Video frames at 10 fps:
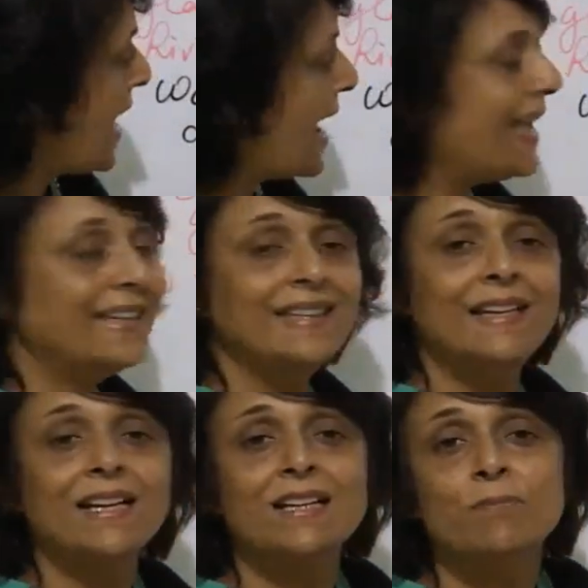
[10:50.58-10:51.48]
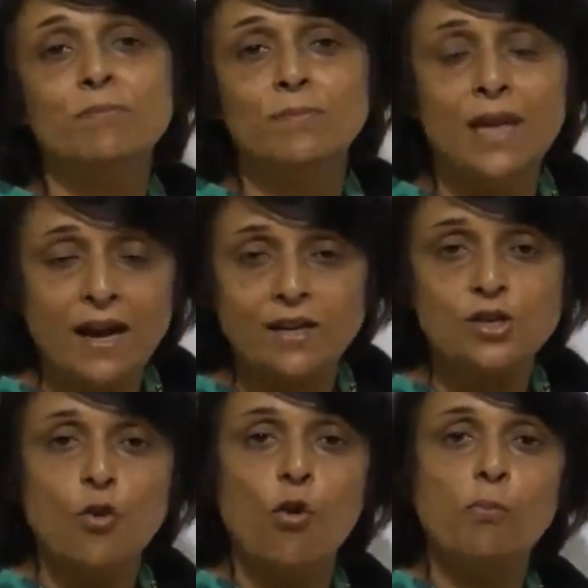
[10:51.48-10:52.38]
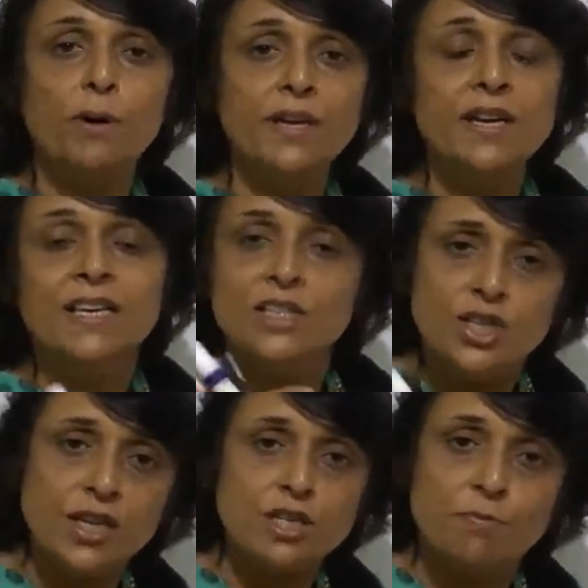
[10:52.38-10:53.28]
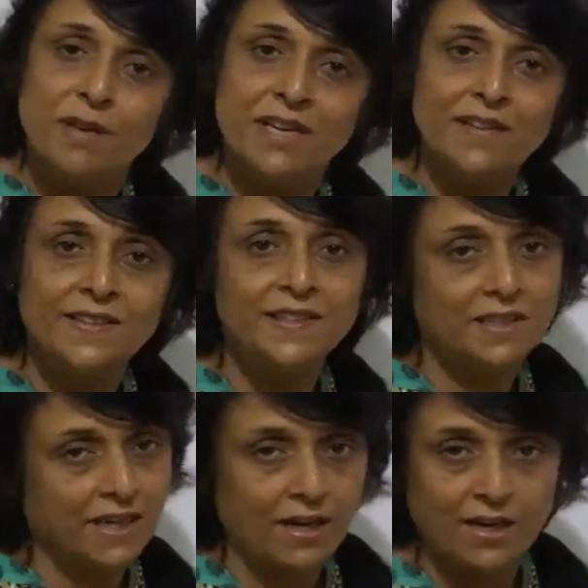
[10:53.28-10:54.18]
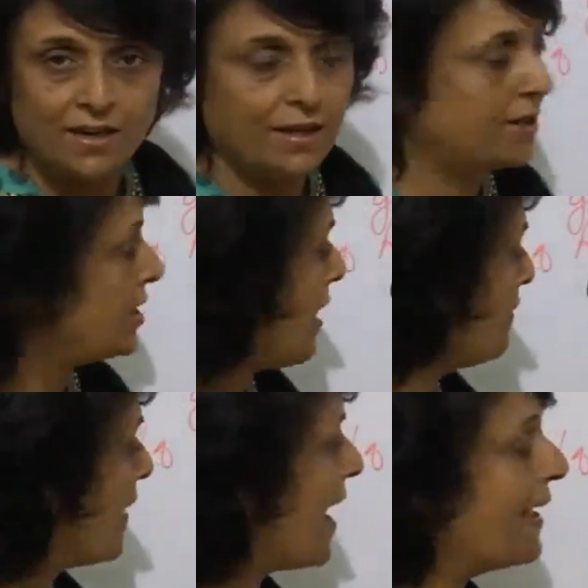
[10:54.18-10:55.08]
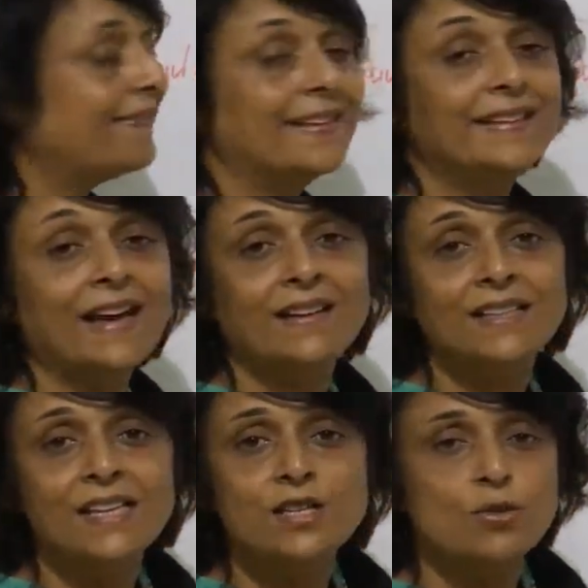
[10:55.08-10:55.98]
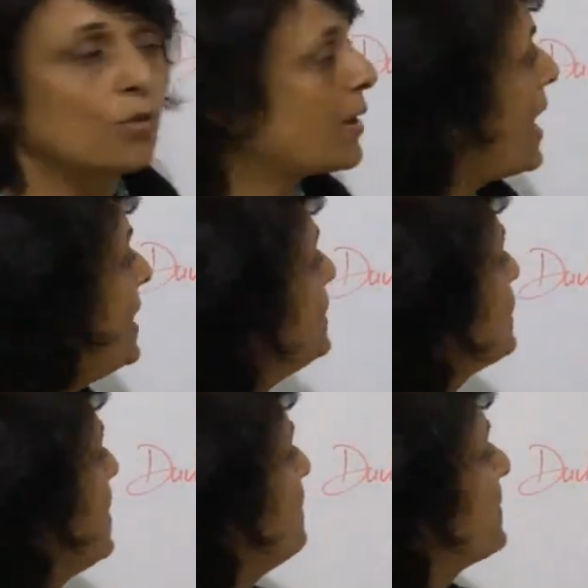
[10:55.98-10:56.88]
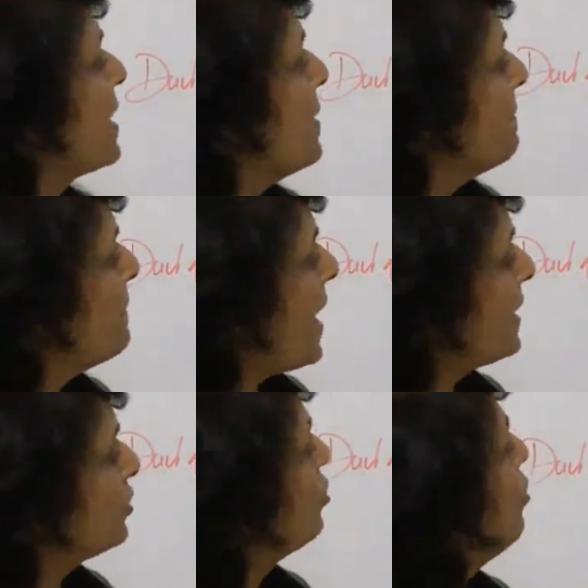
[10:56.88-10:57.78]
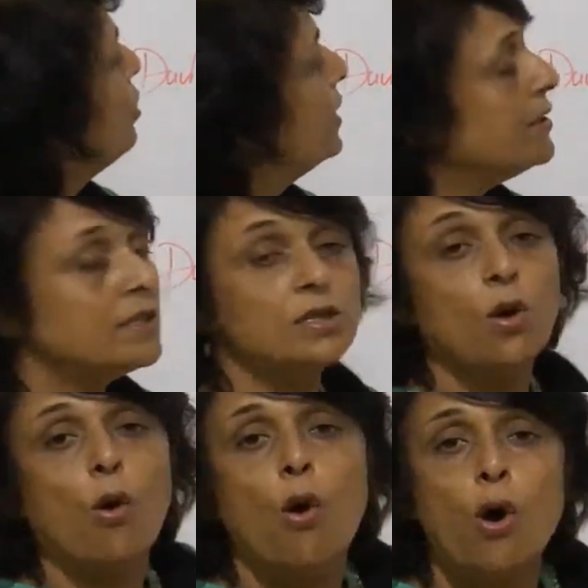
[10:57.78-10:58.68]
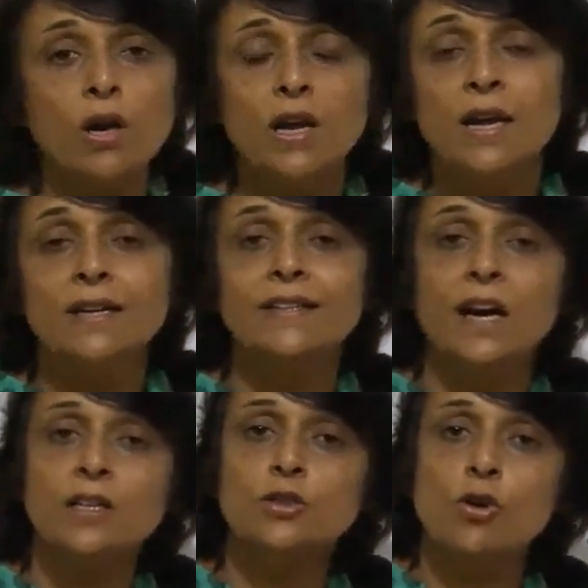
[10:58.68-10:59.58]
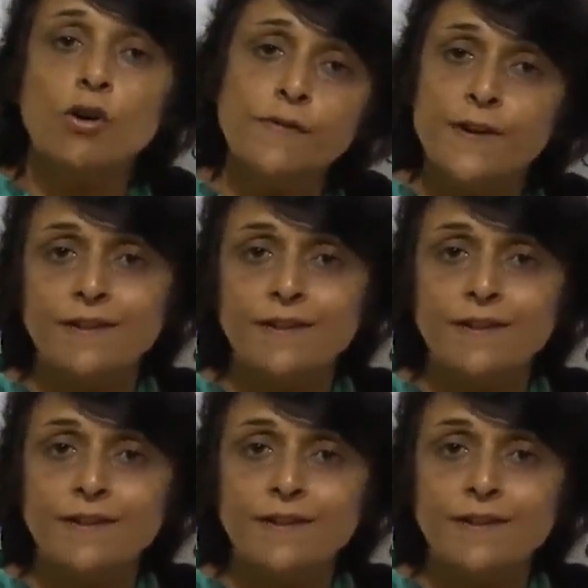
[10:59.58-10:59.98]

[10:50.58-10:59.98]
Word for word: and the ducts open just beneath the tongue itself. And the duct is known as Bartholin's or duct of